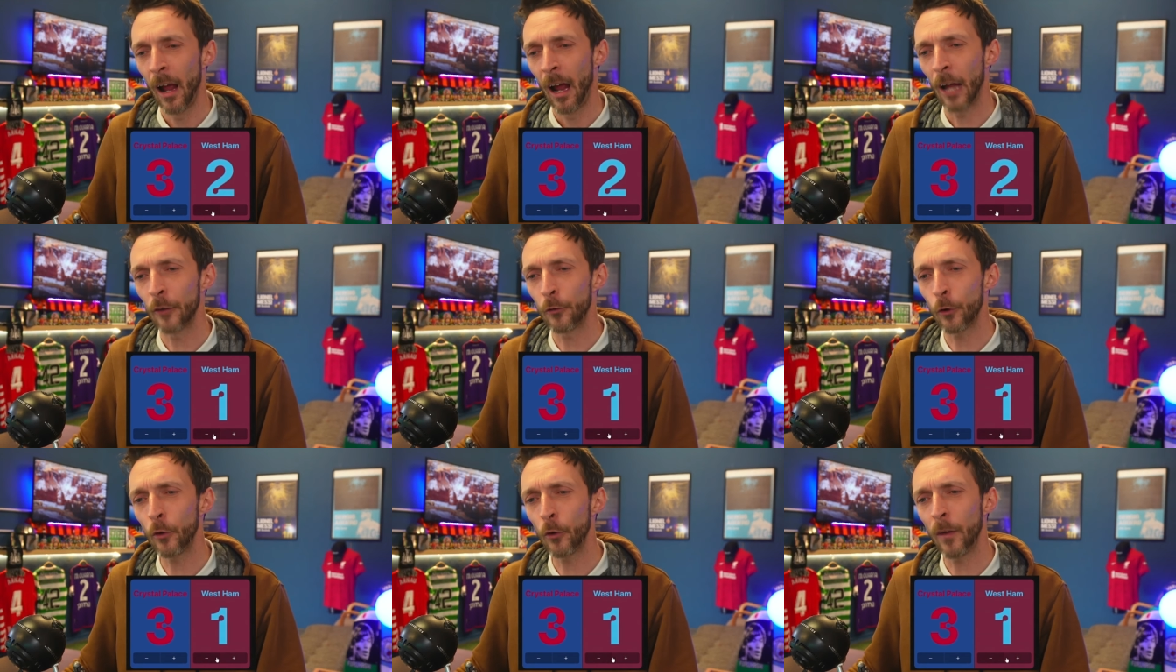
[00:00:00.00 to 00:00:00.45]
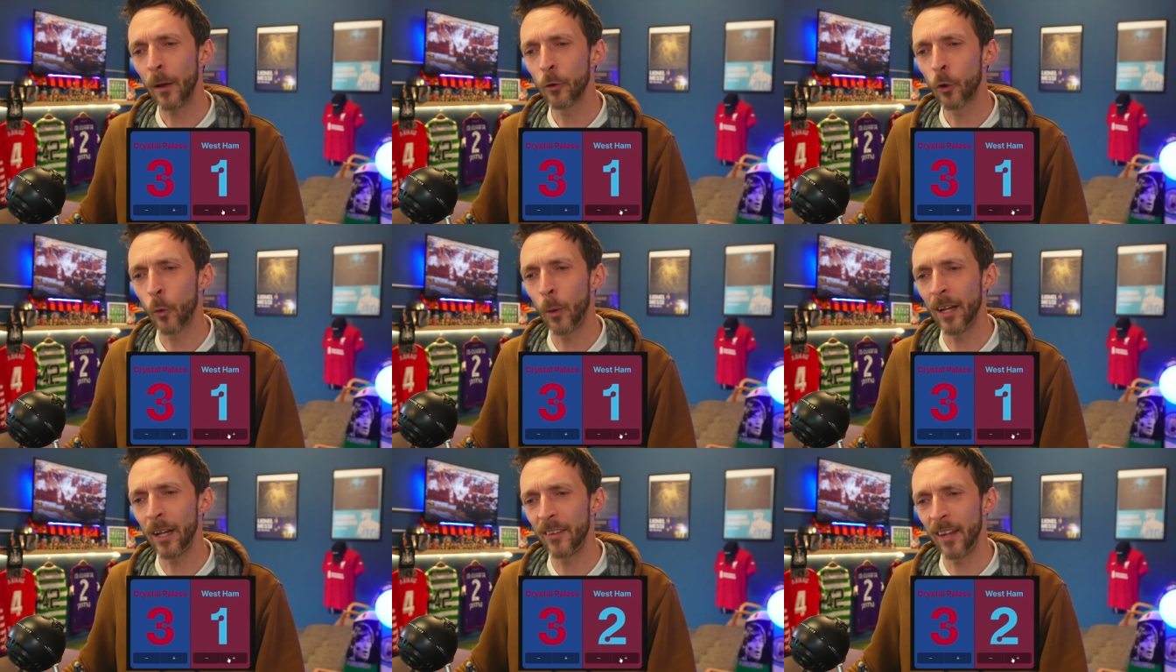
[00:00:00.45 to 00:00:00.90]
I don't know if I
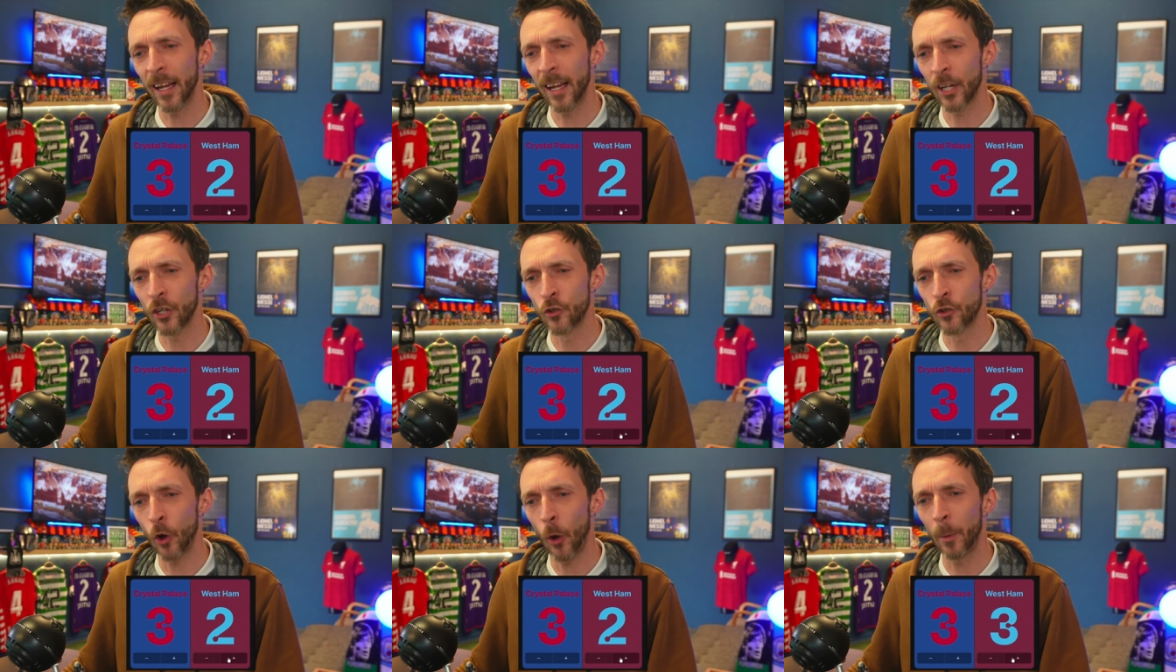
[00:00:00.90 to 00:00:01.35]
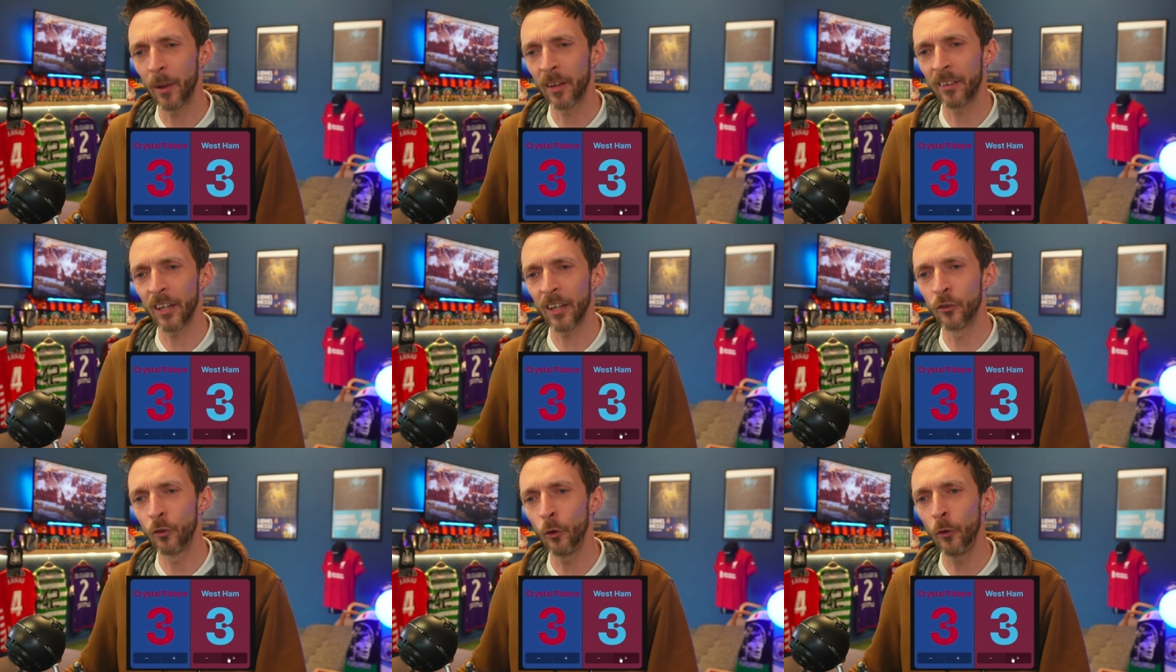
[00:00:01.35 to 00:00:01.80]
would quite take a draw,
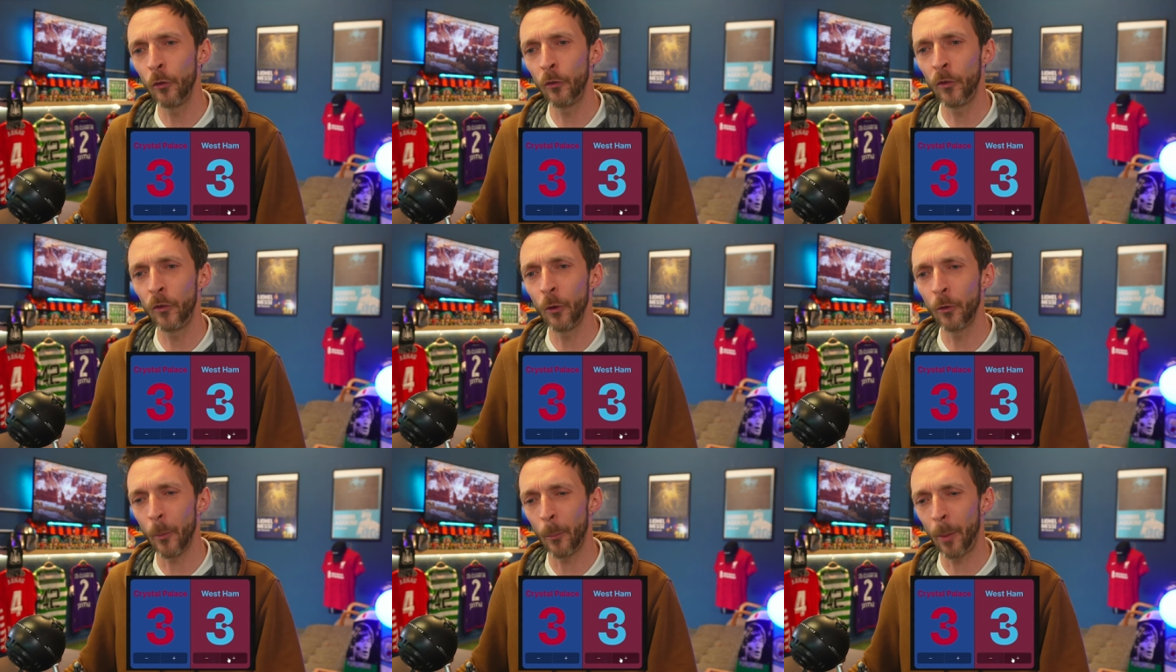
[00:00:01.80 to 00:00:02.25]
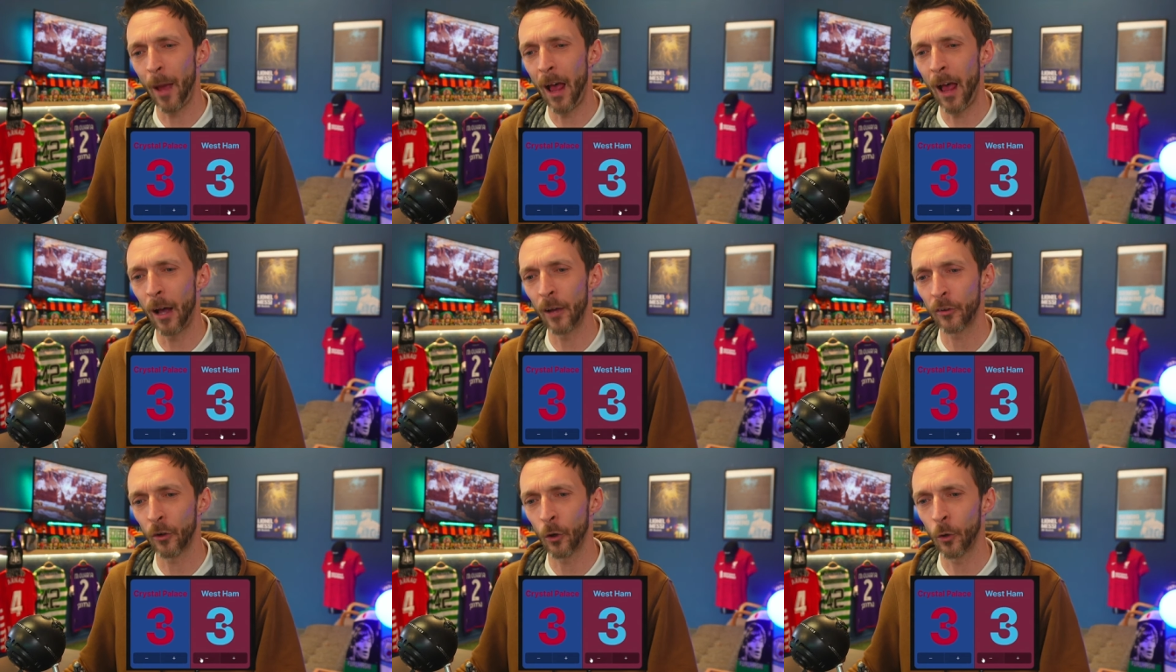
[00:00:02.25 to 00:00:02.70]
because I do feel that
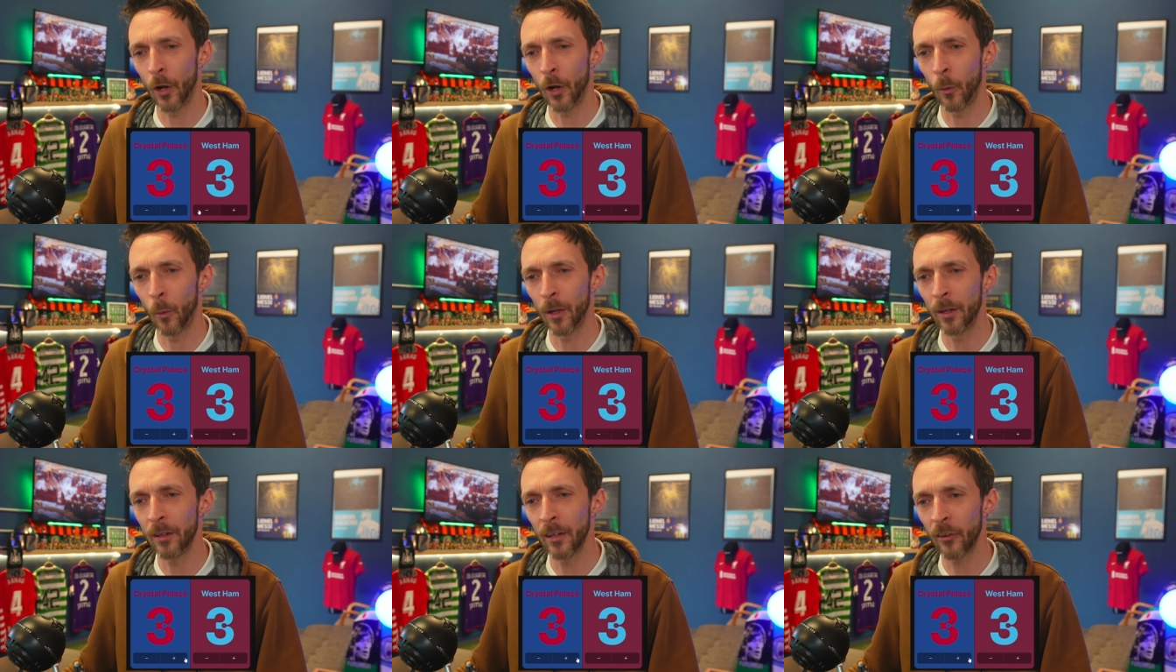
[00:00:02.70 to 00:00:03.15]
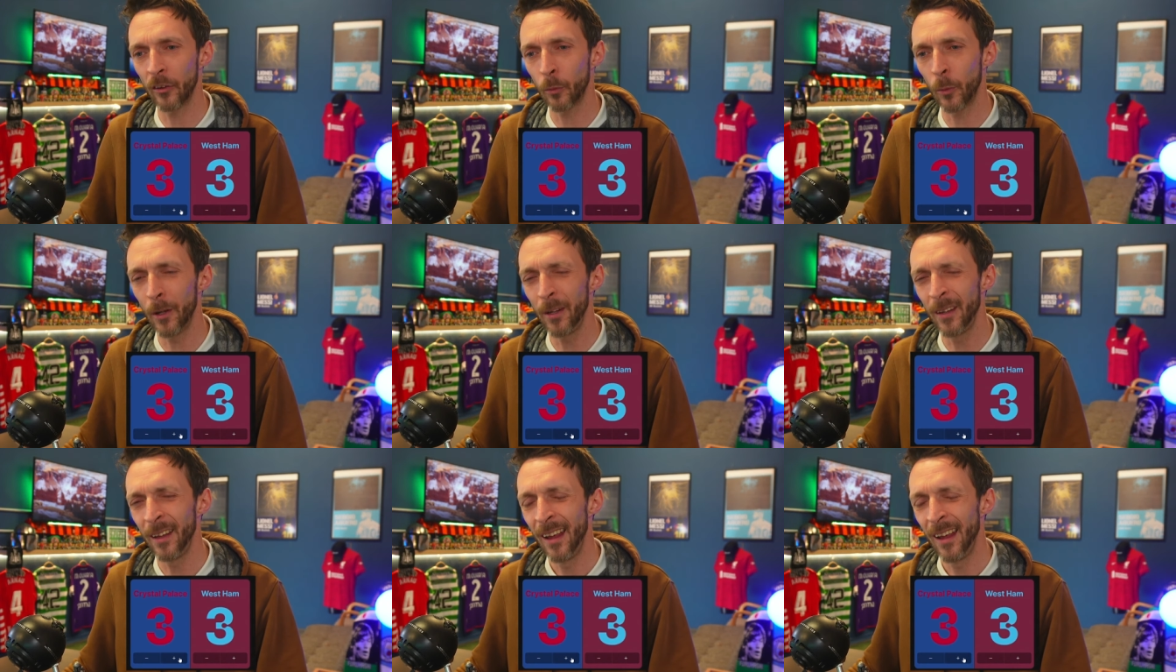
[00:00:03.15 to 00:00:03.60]
Palace are going to win this
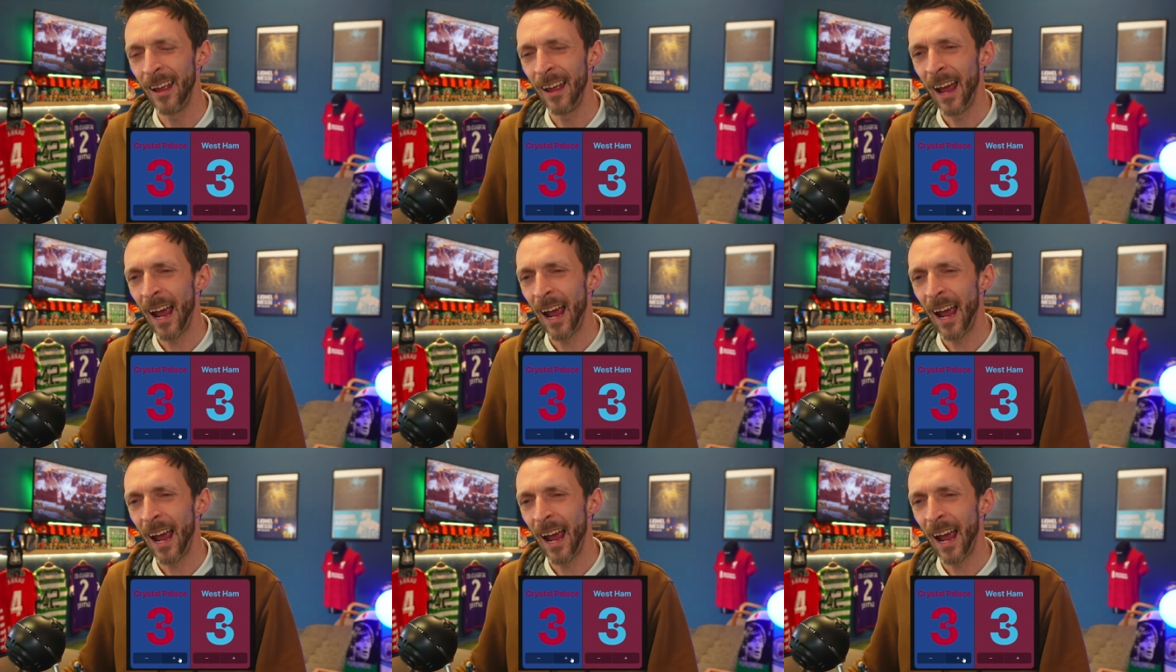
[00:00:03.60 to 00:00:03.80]
one.